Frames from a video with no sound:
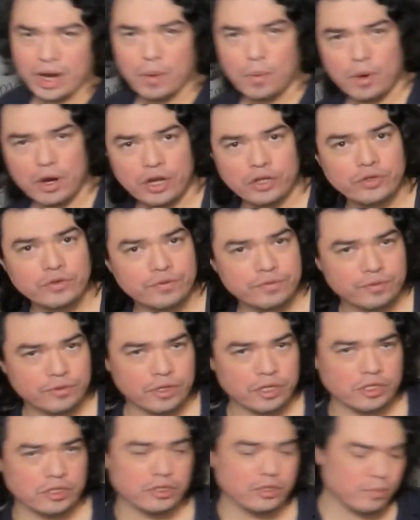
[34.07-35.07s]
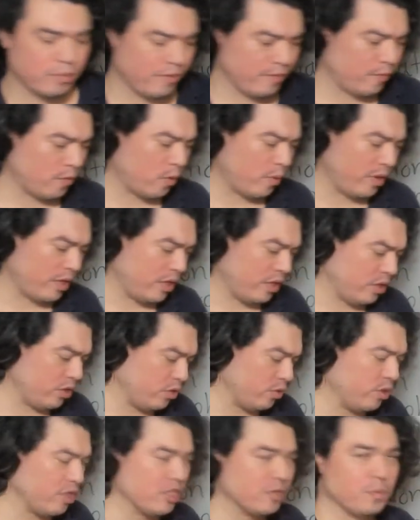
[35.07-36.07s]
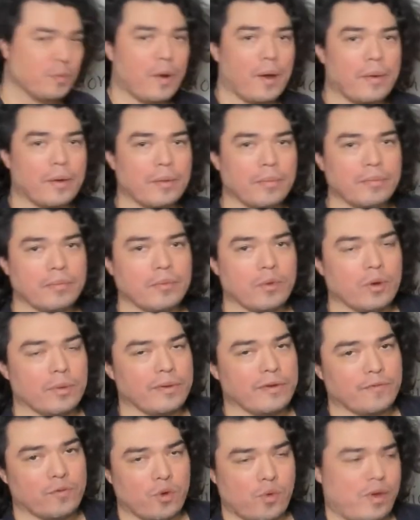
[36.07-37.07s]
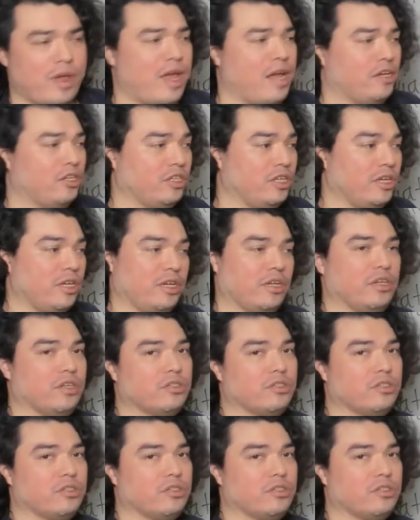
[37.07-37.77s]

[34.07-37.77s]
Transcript: I want to do first before we do this problem or before we actually